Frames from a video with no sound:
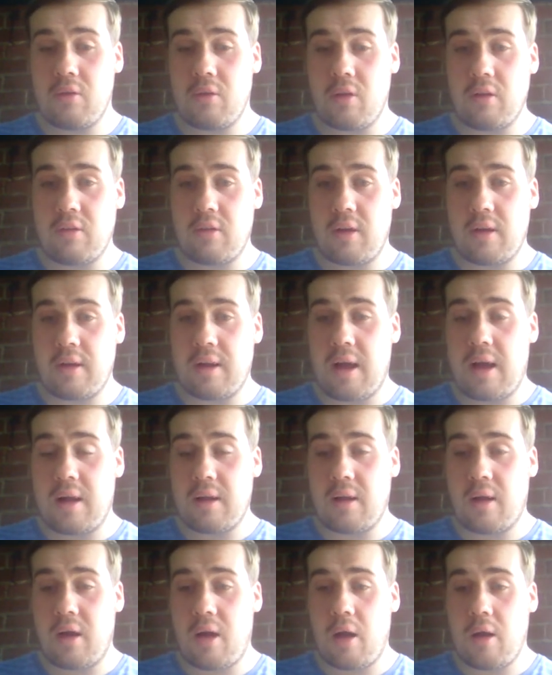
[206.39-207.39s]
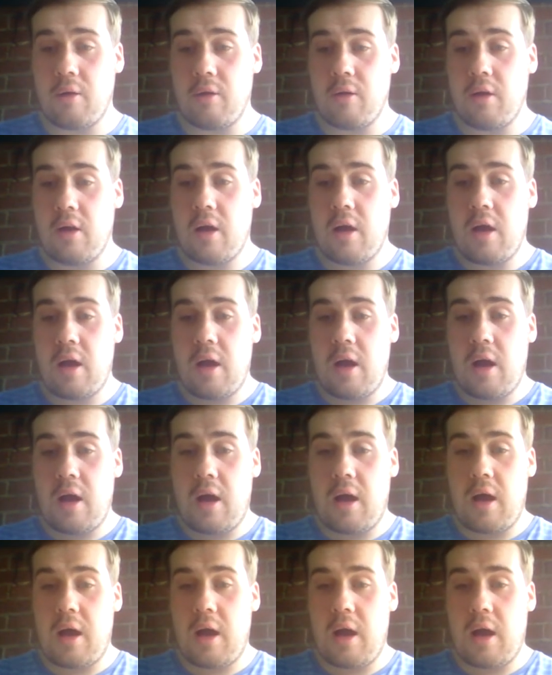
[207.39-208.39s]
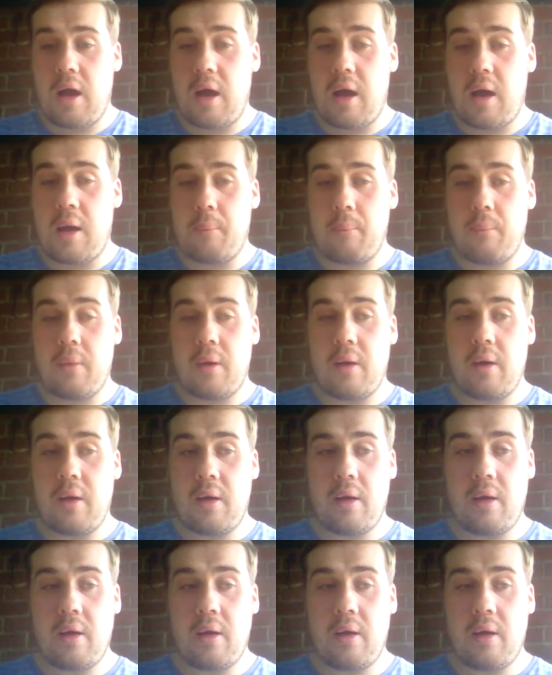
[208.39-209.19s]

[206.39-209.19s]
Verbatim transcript: sites like that that I um,